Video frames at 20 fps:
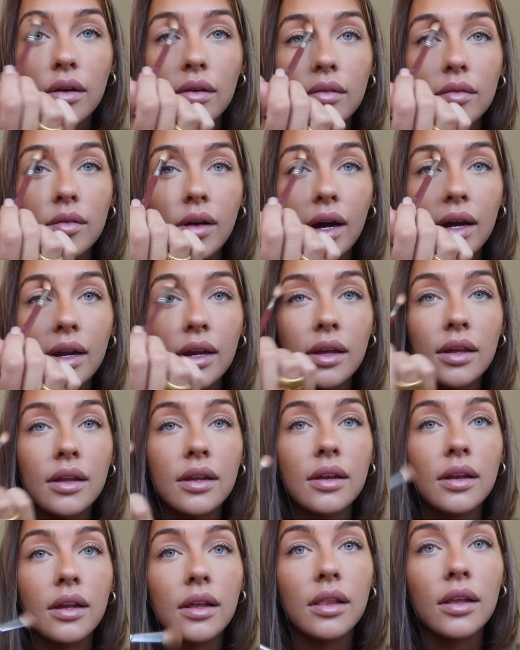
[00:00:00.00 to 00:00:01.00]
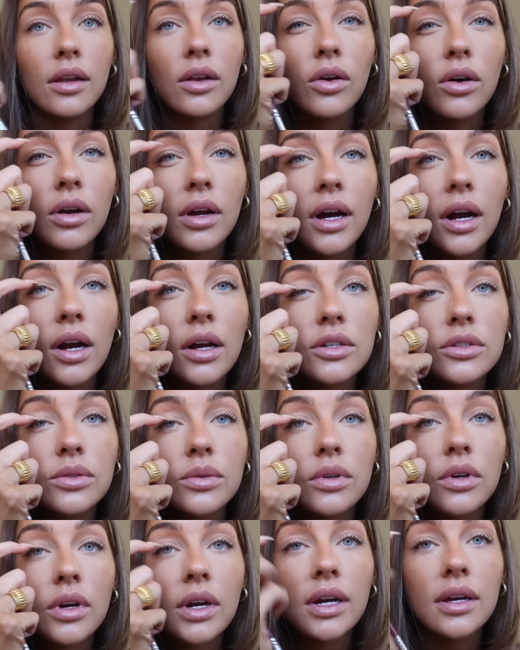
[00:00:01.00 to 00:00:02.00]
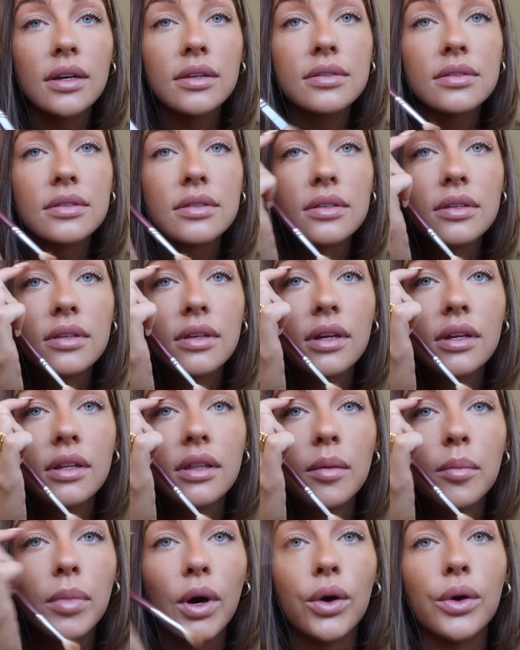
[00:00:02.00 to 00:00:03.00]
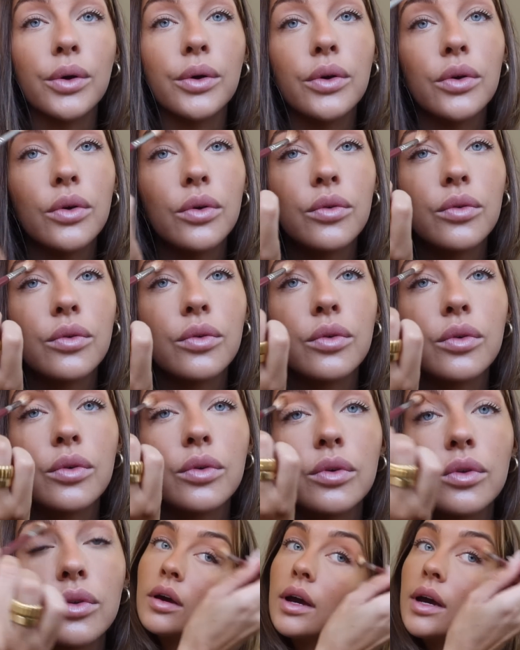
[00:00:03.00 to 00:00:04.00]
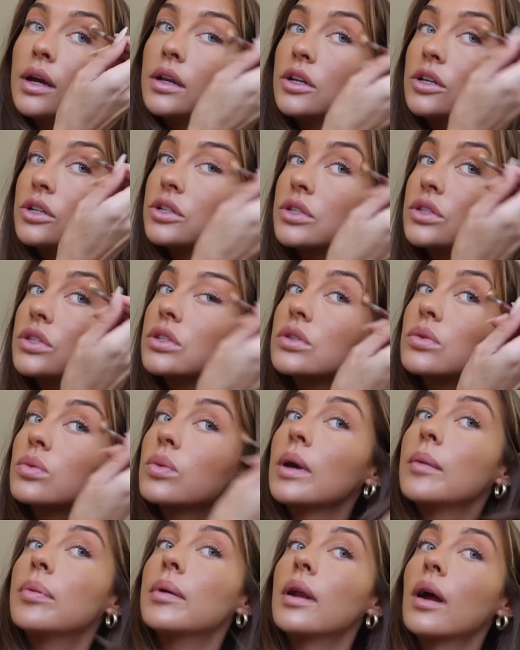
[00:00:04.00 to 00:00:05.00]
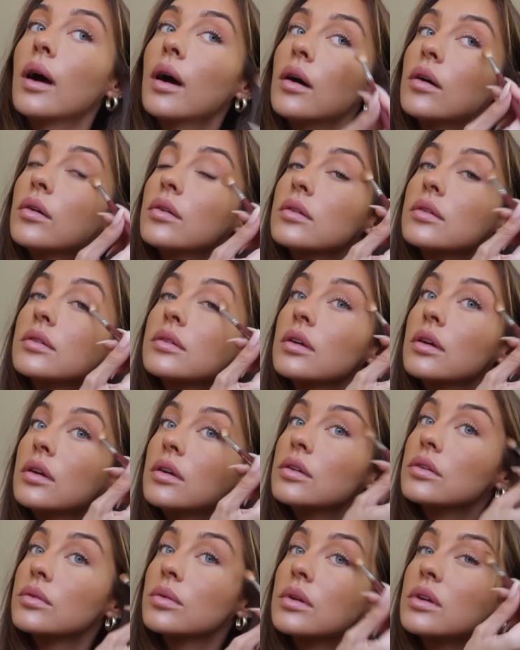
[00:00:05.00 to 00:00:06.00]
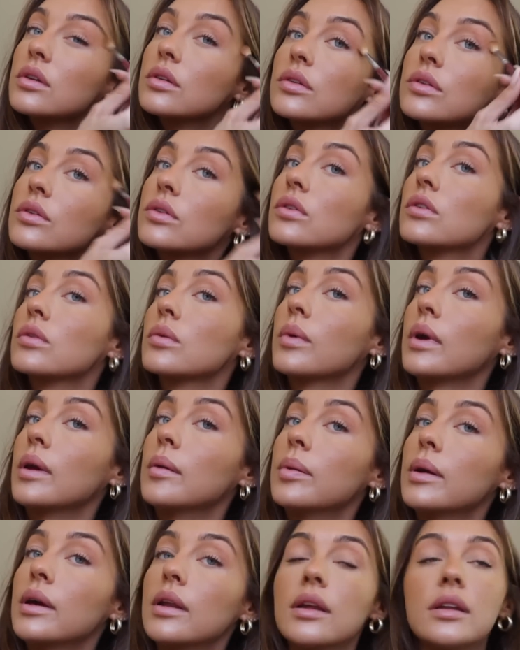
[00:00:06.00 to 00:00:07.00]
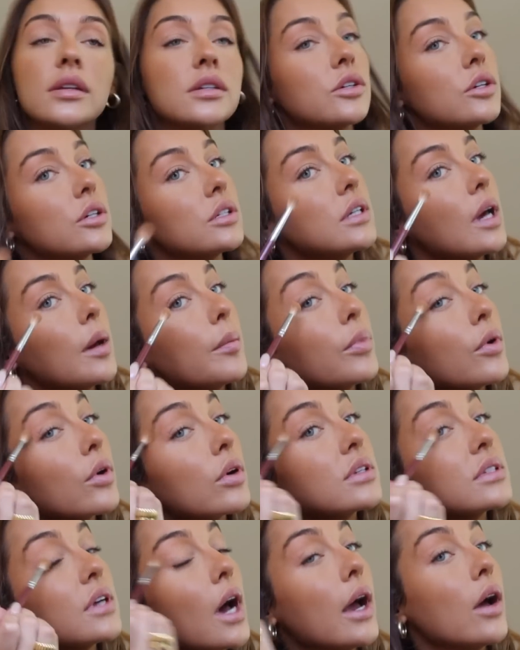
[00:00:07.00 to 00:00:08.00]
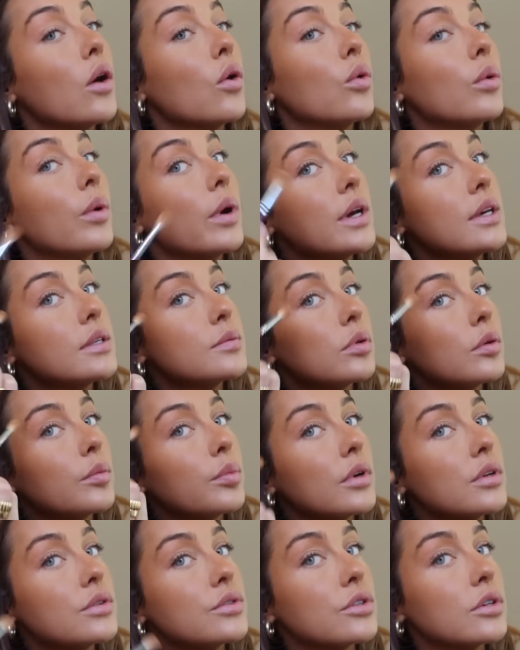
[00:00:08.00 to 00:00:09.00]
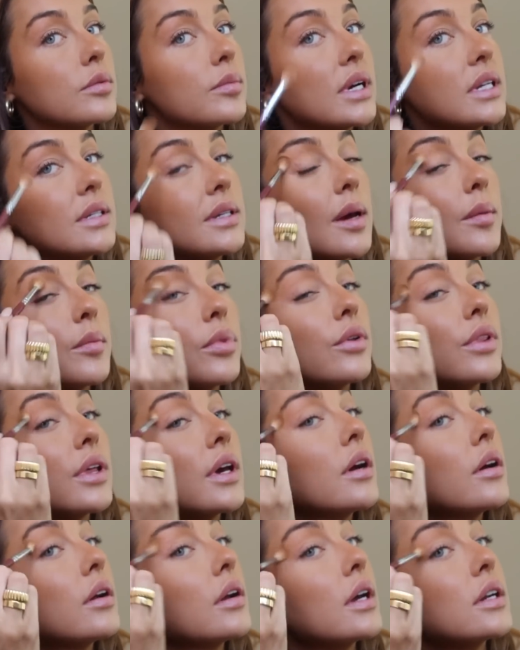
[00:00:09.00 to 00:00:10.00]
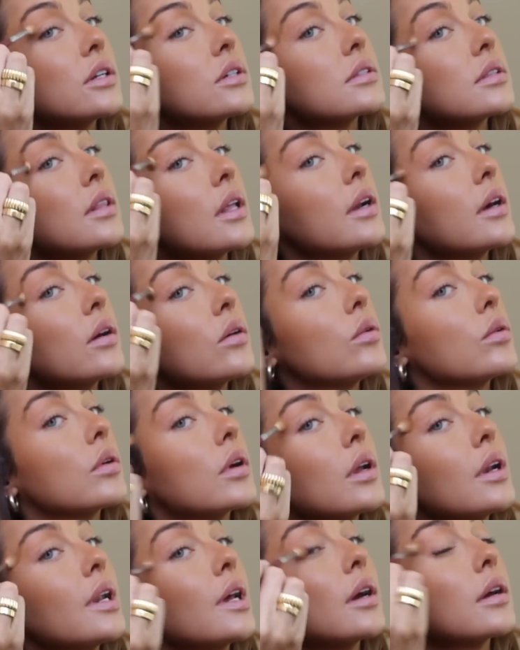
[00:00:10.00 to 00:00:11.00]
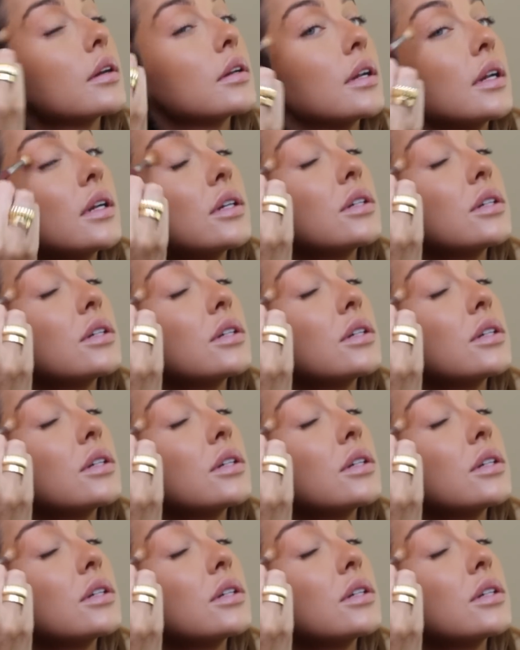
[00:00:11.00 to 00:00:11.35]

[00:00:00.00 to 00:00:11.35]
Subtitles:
right in the not actual crease, in the bone. And you just sweep it out. So you just want to sweep it into your temple, because I always put bronzer on my temple there and I just let it all connect and I